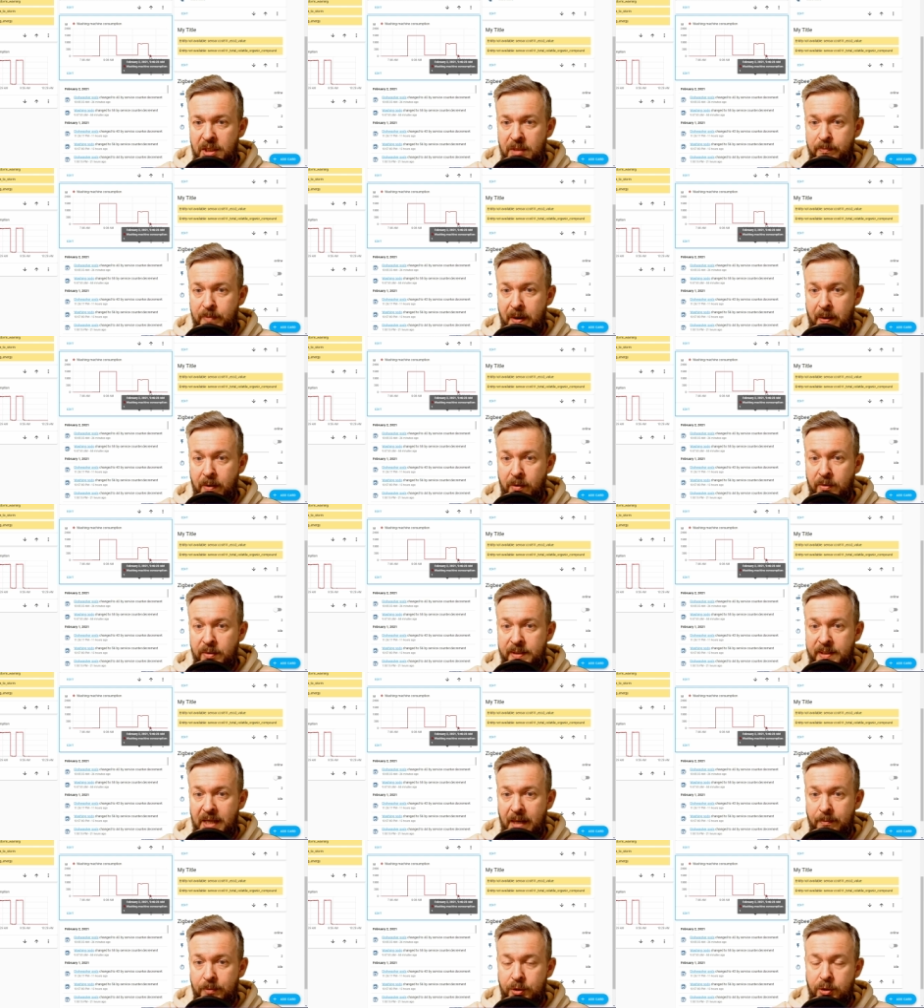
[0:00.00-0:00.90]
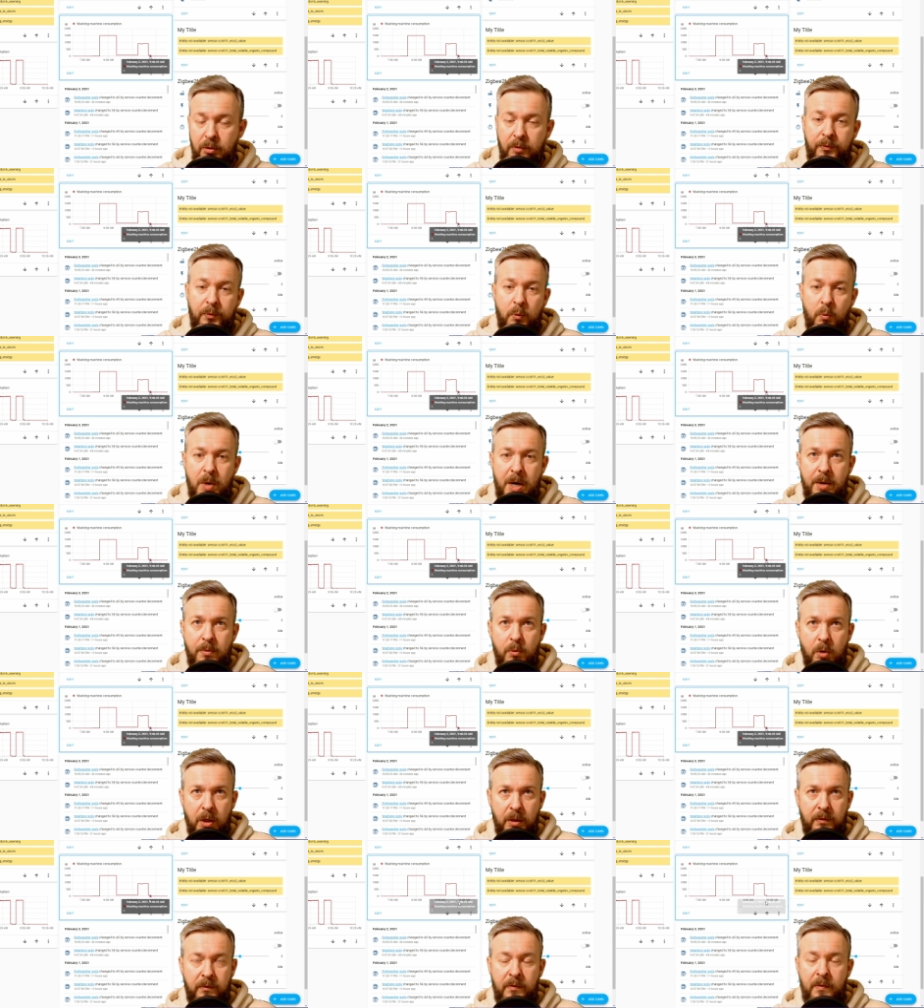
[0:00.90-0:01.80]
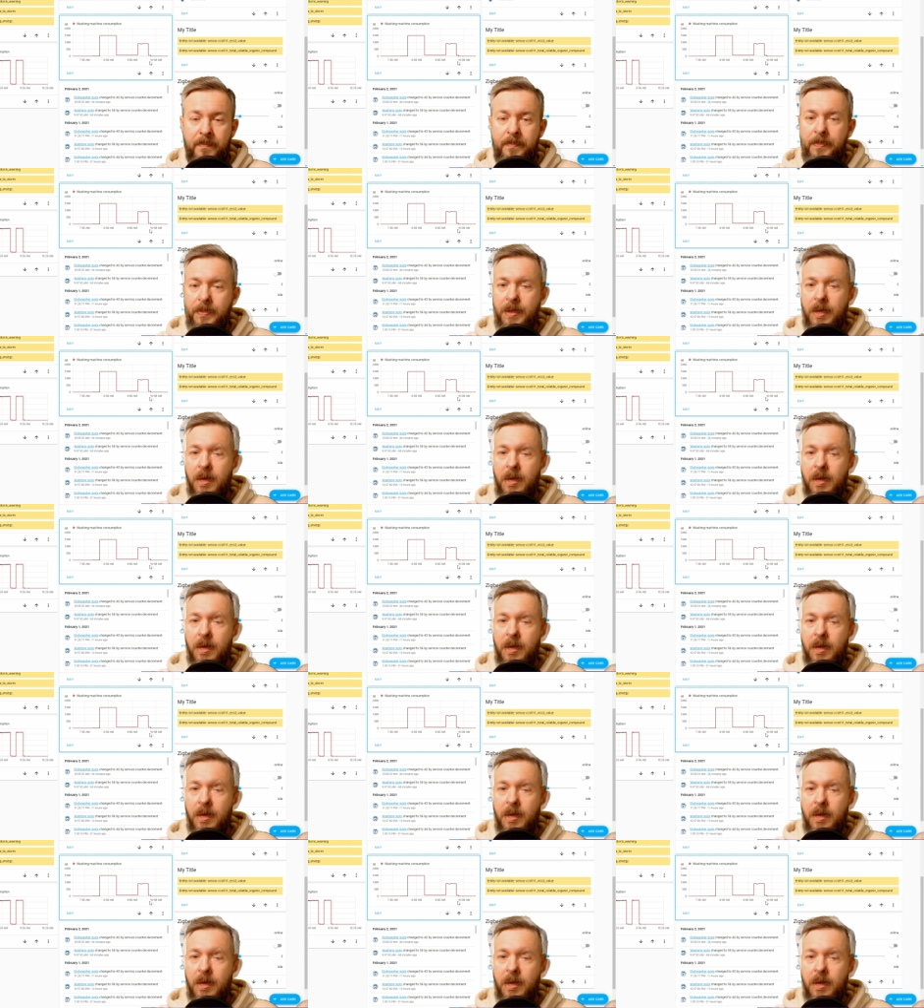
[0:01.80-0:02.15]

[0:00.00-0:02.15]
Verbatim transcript: is power consumption of 1 watt.